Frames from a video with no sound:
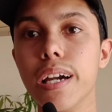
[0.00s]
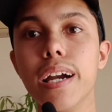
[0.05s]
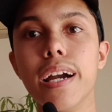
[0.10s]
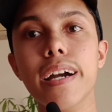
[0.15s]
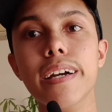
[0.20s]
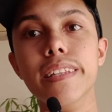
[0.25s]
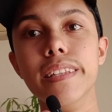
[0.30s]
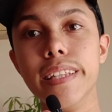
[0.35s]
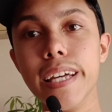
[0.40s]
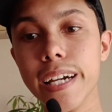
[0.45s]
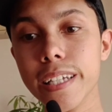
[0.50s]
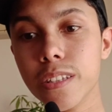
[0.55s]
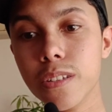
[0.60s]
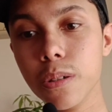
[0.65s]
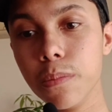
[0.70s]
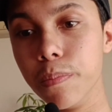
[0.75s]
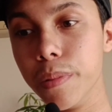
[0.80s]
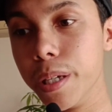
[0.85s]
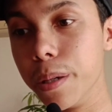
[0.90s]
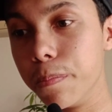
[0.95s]
And that
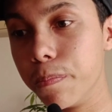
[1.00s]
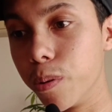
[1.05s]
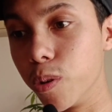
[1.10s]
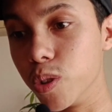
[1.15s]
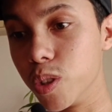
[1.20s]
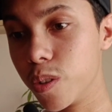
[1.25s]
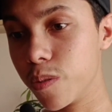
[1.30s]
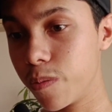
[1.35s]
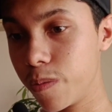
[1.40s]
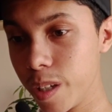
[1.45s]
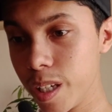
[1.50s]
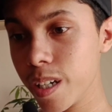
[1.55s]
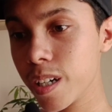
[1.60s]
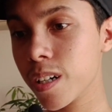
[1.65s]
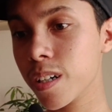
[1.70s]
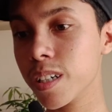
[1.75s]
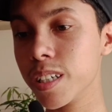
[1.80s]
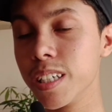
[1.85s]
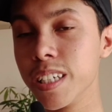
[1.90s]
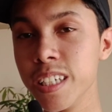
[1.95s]
to me puts
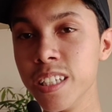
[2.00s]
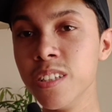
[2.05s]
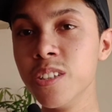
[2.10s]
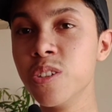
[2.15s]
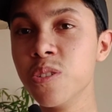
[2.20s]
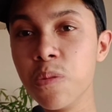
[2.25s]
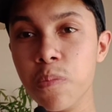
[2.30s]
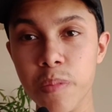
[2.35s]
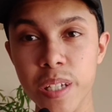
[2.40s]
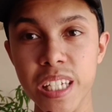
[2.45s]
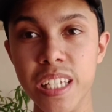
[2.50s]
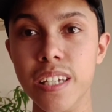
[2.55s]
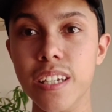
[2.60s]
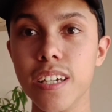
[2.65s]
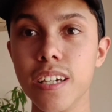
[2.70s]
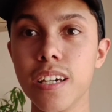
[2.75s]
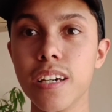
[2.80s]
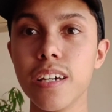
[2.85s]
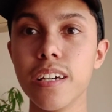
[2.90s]
fear into me.